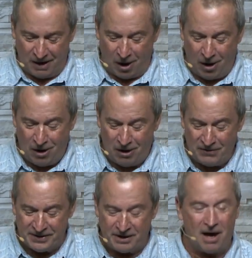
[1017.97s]
All
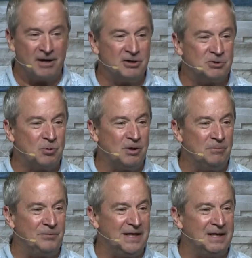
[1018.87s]
the daughters will
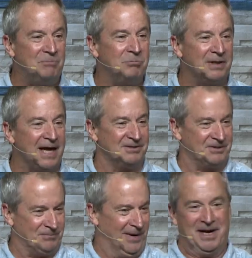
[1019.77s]
be
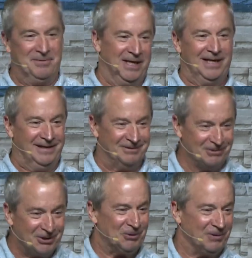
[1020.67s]
blessed by me.
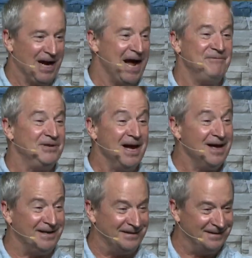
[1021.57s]
Look what I've
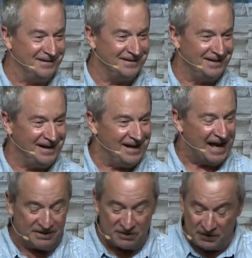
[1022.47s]
done.
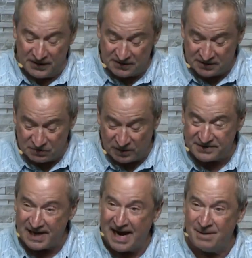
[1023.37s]
And this is what's
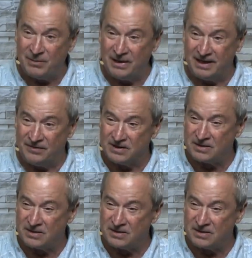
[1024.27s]
happening in this